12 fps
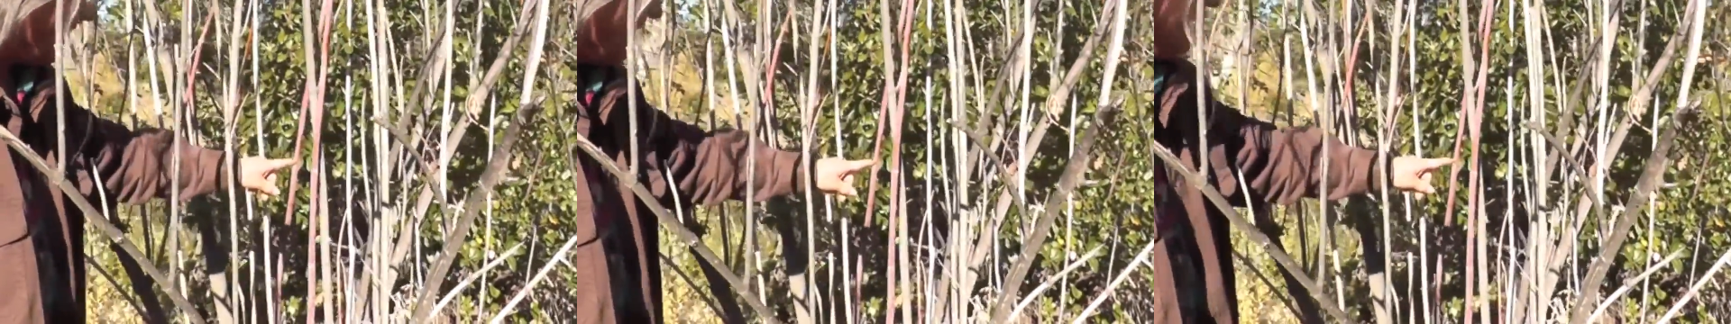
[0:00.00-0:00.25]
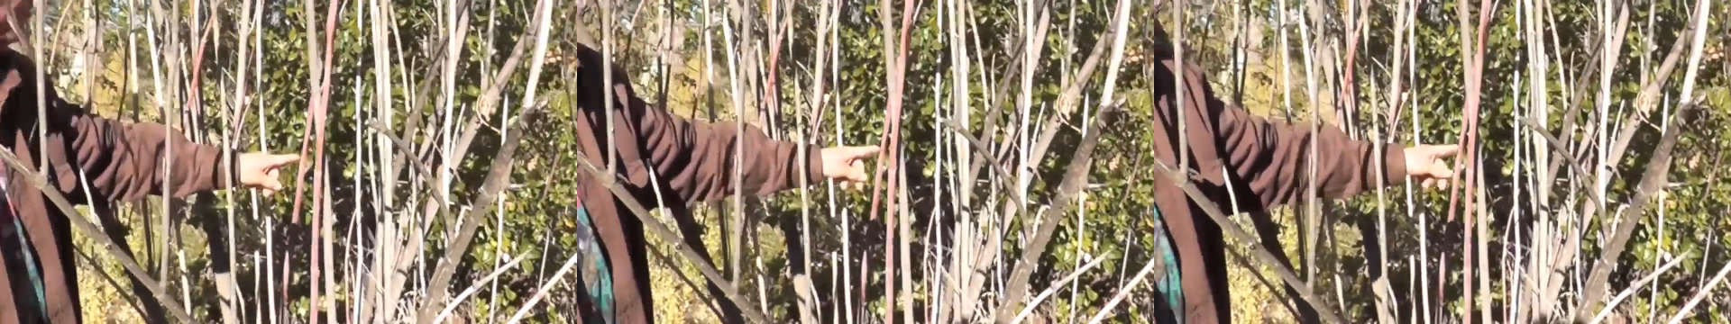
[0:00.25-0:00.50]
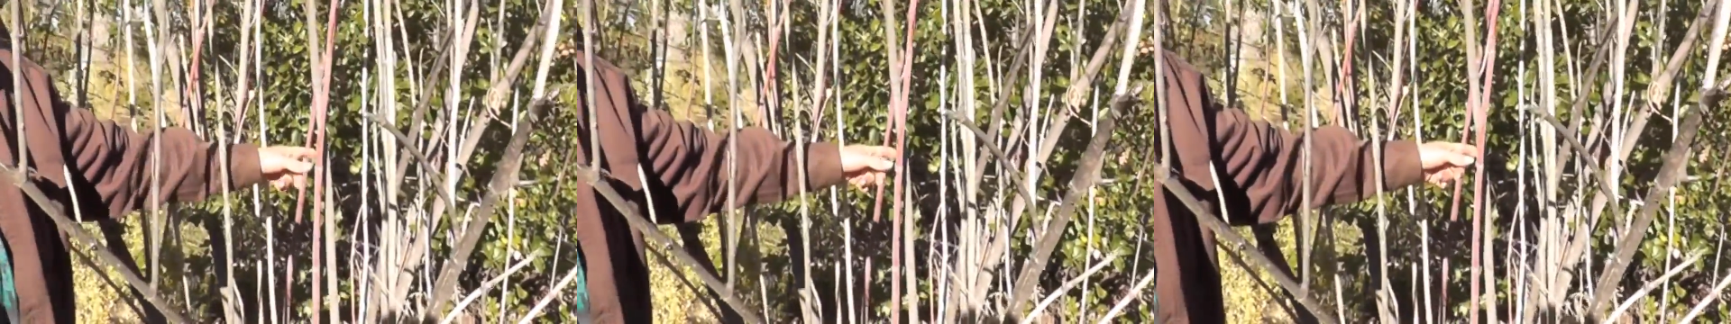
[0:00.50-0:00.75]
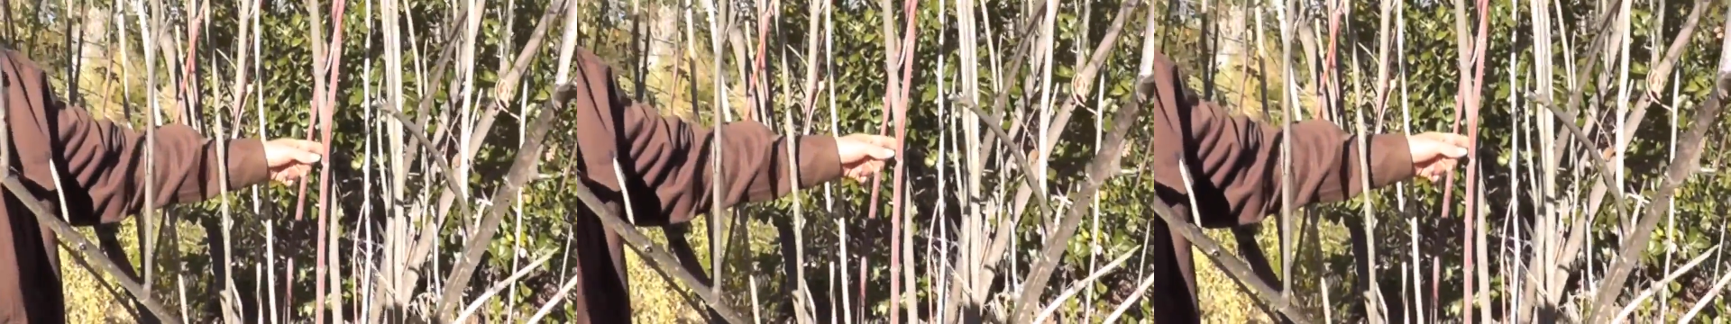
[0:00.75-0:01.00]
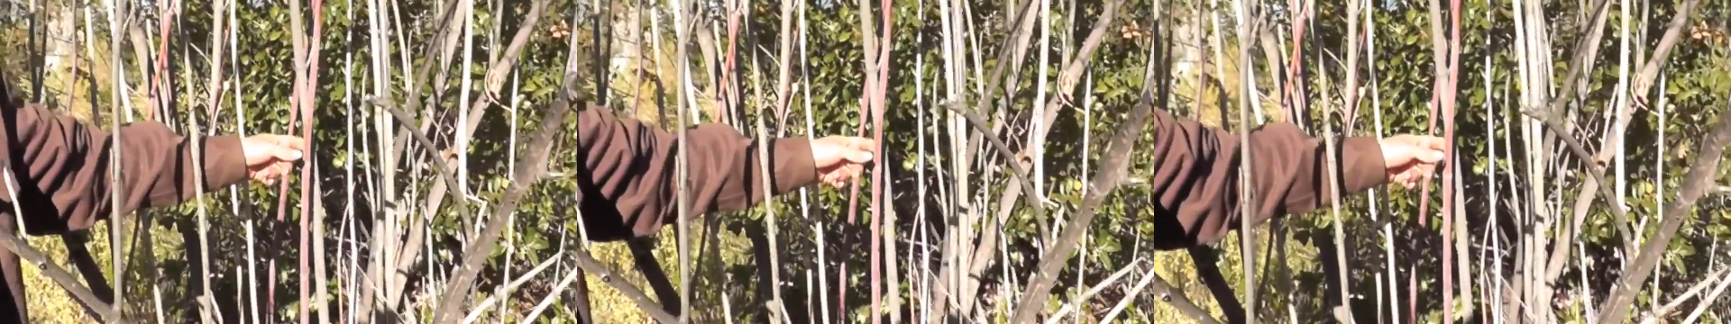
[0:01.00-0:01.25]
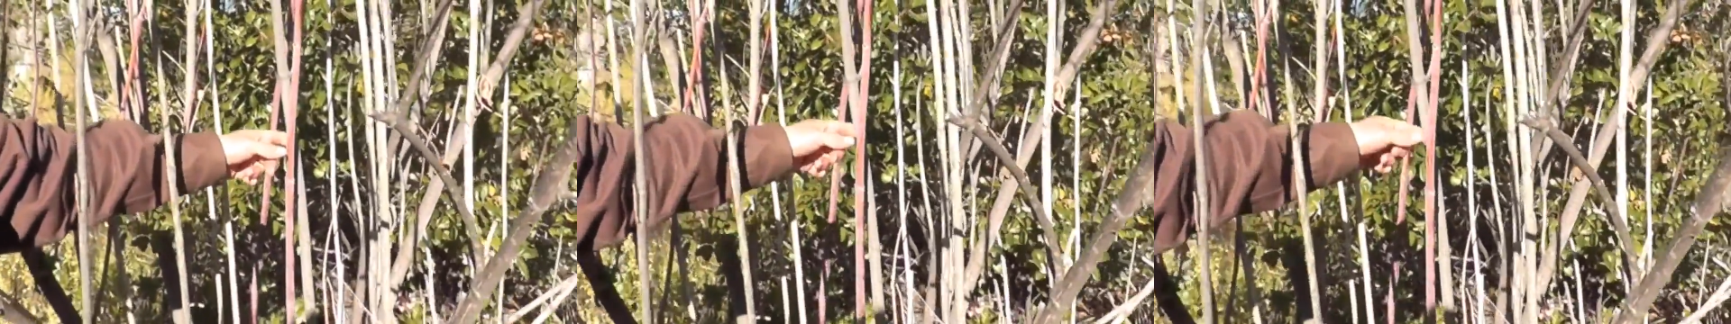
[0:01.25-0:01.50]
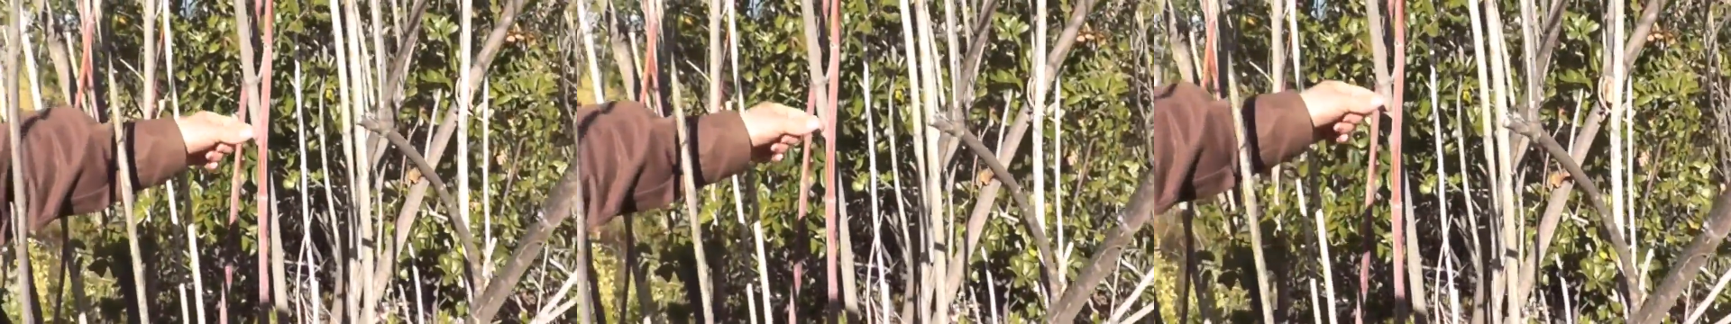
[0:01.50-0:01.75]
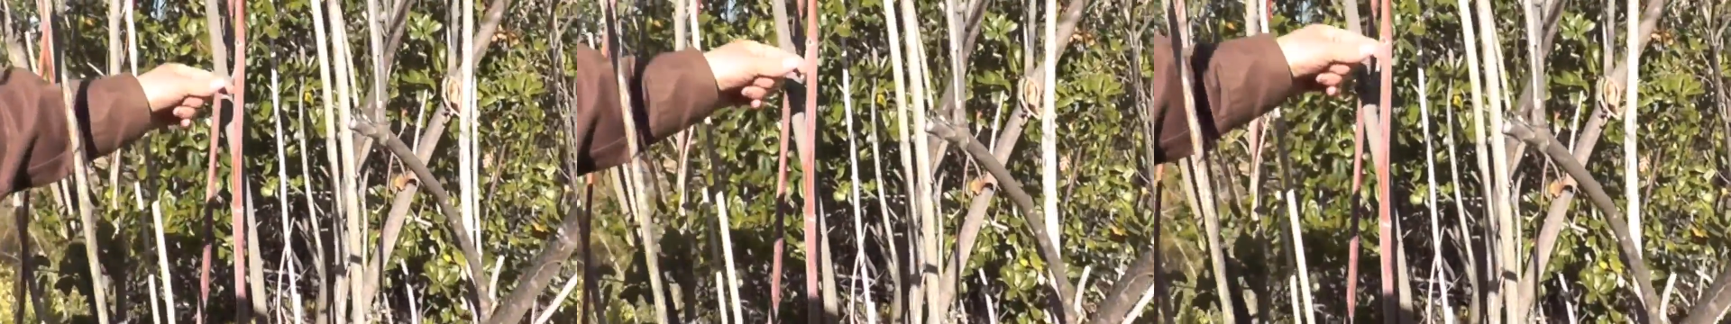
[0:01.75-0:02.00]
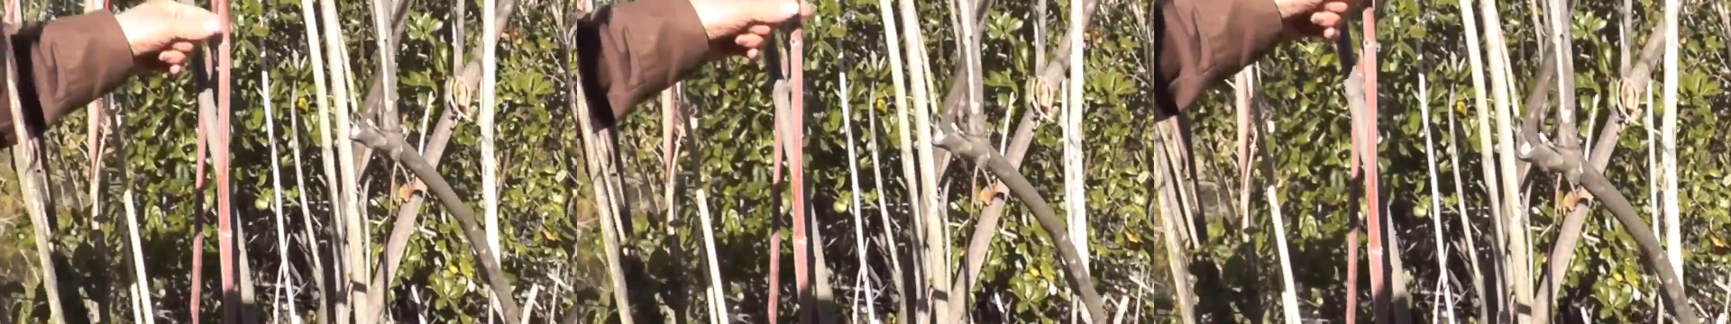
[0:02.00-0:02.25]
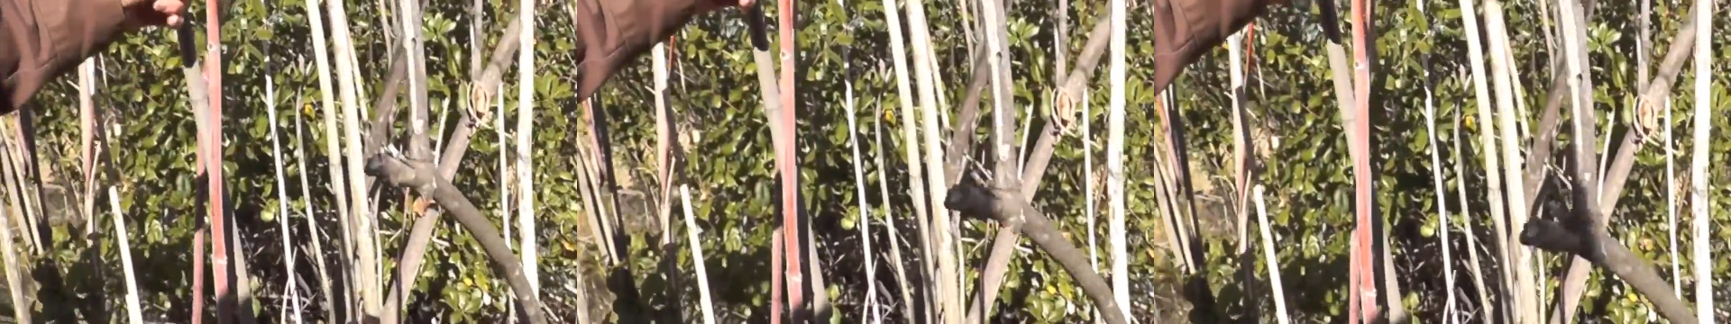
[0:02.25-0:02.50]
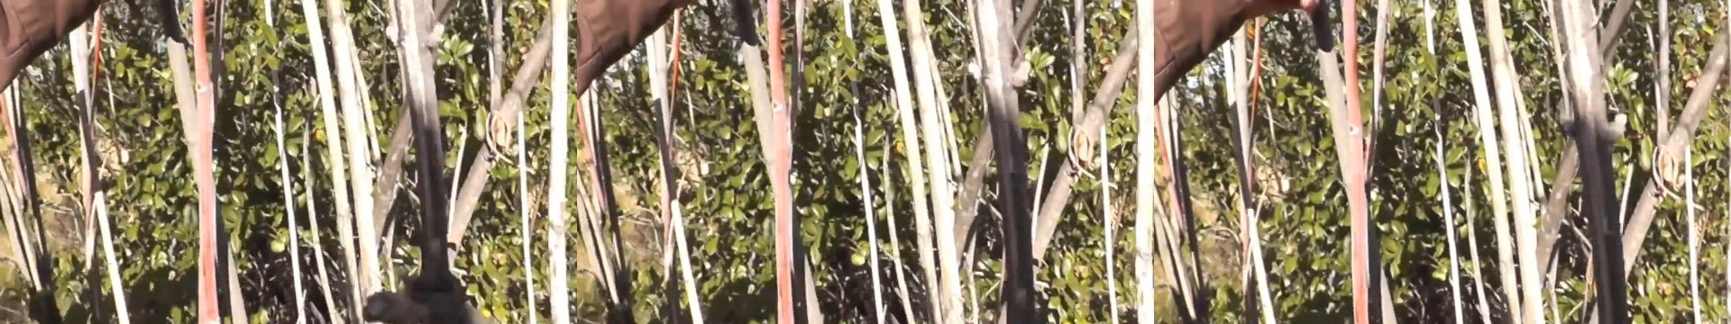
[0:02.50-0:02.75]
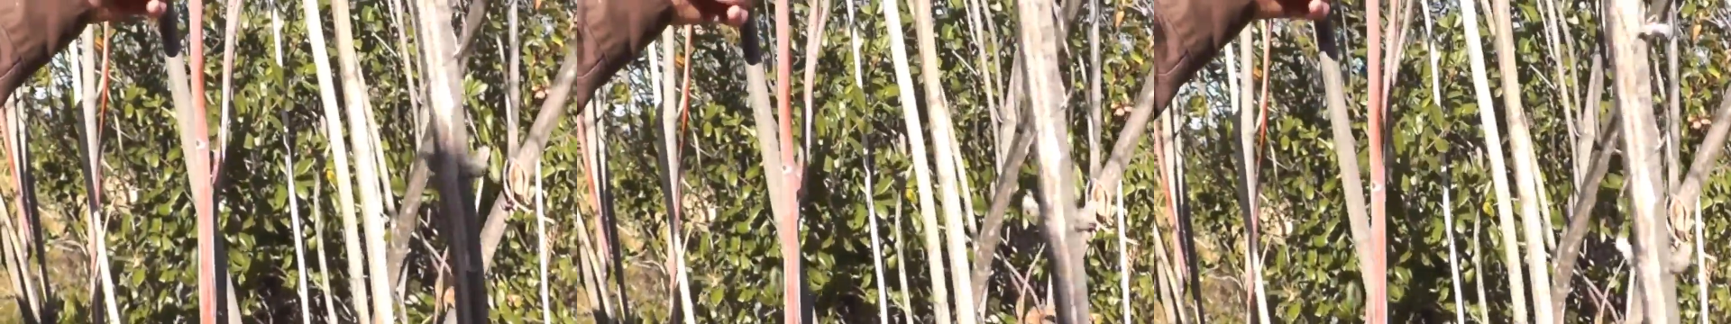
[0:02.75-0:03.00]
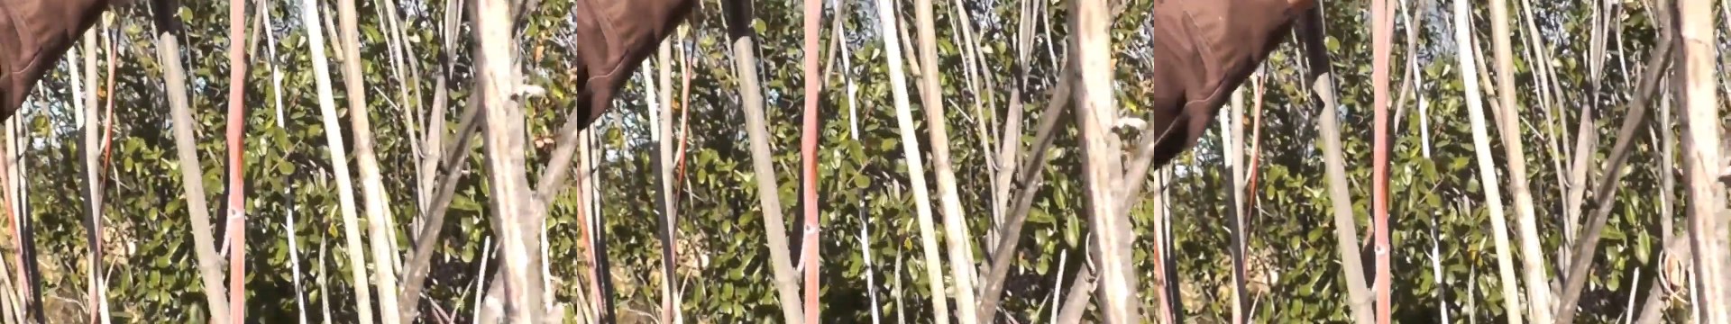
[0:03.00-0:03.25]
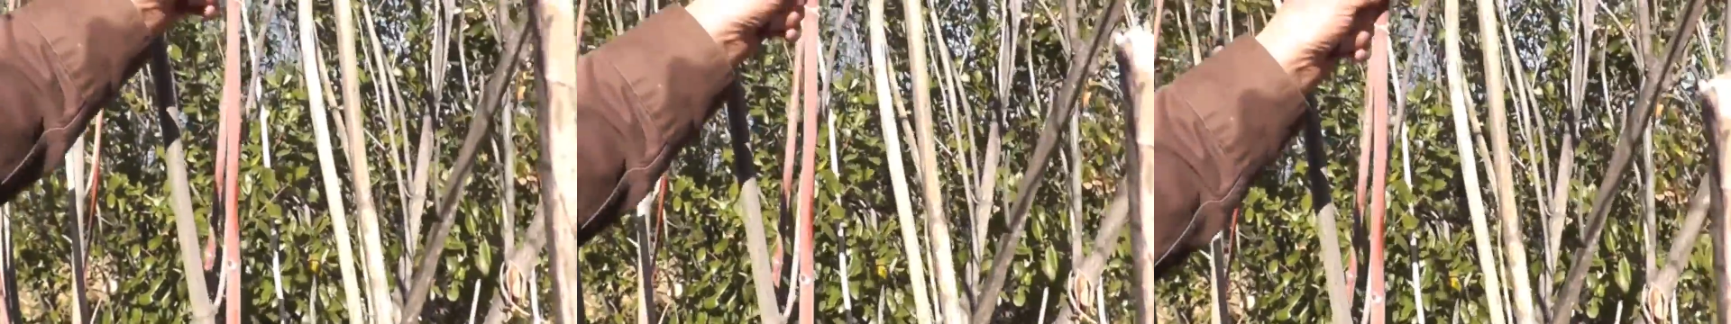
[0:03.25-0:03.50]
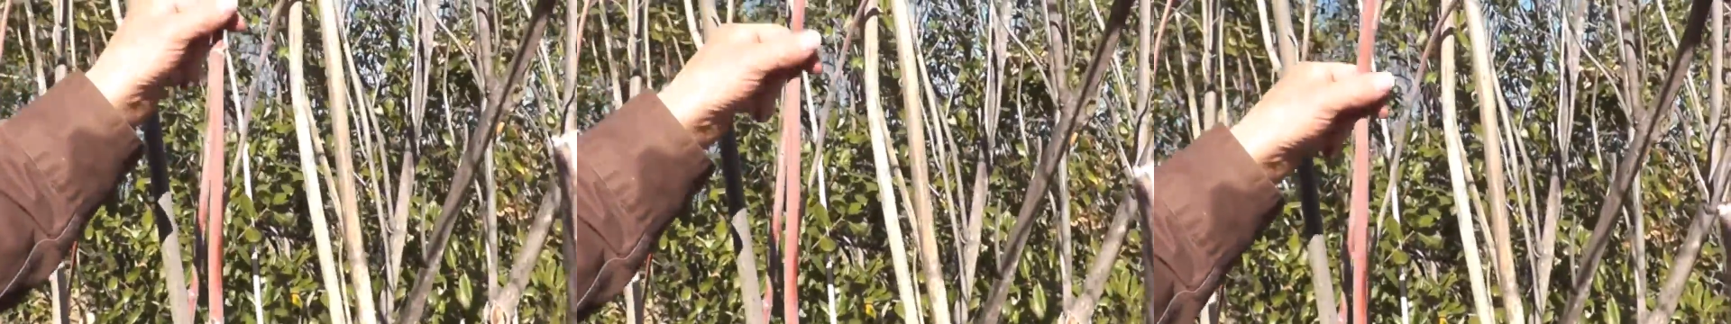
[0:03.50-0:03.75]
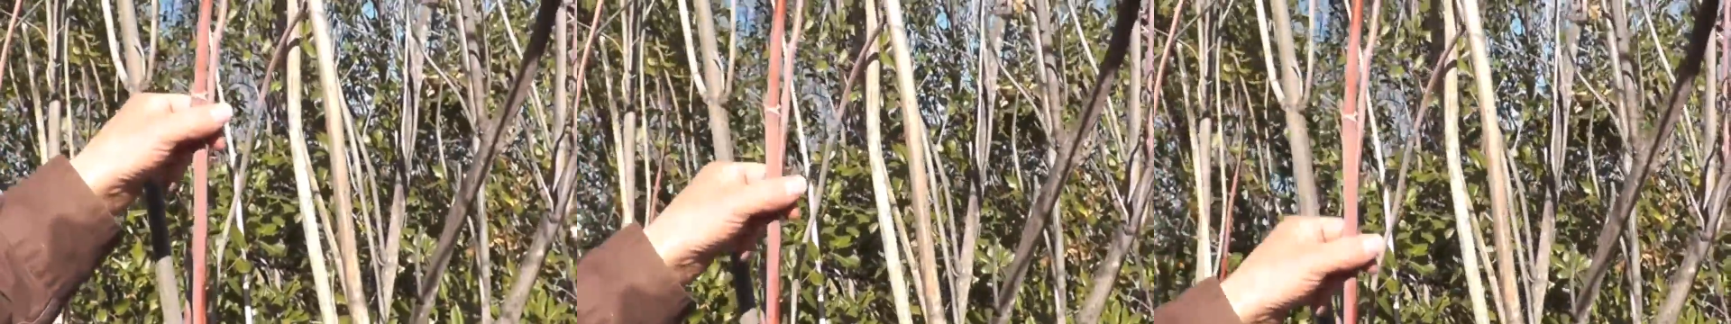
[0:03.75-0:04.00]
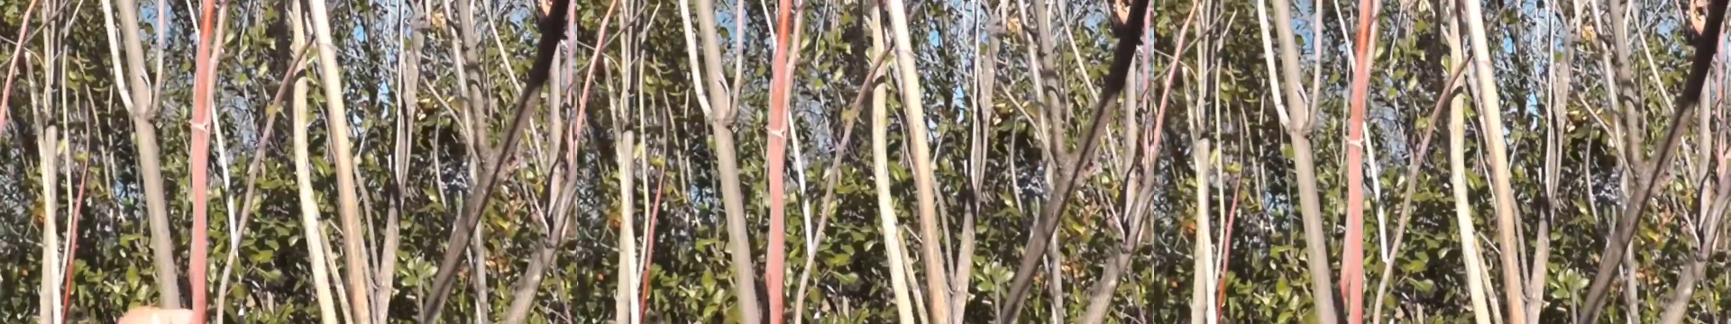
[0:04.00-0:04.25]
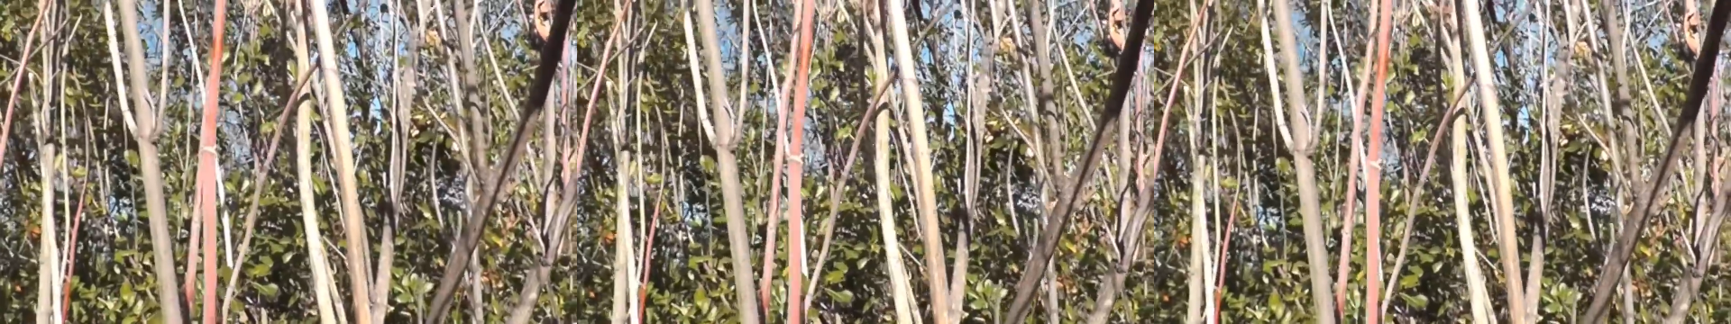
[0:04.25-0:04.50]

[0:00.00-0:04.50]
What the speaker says: [unreadable: no face in view]